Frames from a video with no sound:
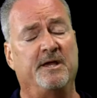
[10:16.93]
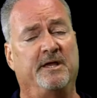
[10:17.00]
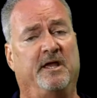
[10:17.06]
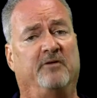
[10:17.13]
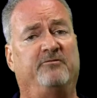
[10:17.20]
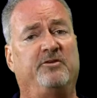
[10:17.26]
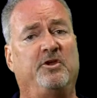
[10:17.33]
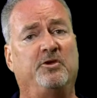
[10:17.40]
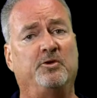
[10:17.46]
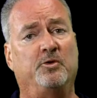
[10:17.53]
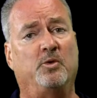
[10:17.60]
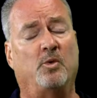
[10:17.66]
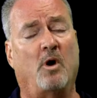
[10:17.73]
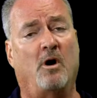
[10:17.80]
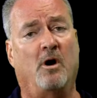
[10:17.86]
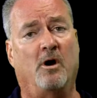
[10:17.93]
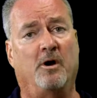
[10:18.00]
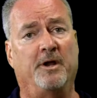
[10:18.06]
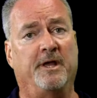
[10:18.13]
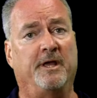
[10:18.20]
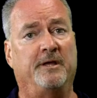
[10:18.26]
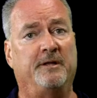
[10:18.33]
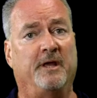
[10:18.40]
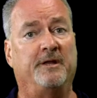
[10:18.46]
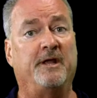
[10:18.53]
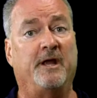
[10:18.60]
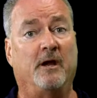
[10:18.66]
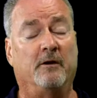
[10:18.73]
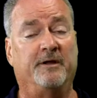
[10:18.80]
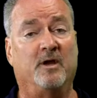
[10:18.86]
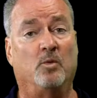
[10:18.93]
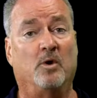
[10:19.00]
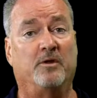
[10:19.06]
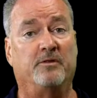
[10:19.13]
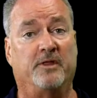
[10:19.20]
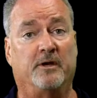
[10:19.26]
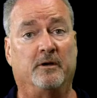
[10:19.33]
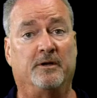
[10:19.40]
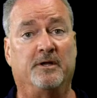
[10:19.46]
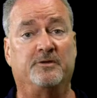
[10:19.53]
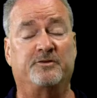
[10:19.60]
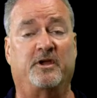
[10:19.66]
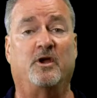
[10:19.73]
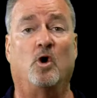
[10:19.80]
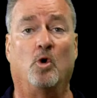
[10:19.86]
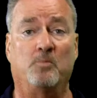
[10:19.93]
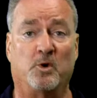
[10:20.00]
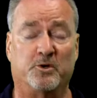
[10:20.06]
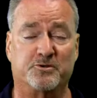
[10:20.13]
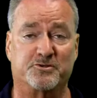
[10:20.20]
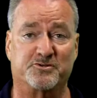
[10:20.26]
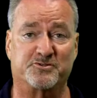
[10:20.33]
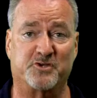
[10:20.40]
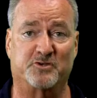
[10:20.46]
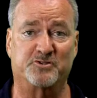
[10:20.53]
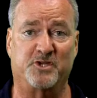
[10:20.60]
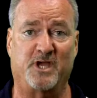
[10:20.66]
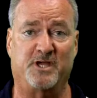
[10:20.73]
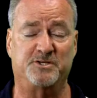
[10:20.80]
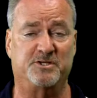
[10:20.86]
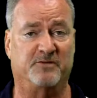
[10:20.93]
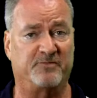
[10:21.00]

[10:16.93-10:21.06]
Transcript: If you are in an area where there is a homeowners association,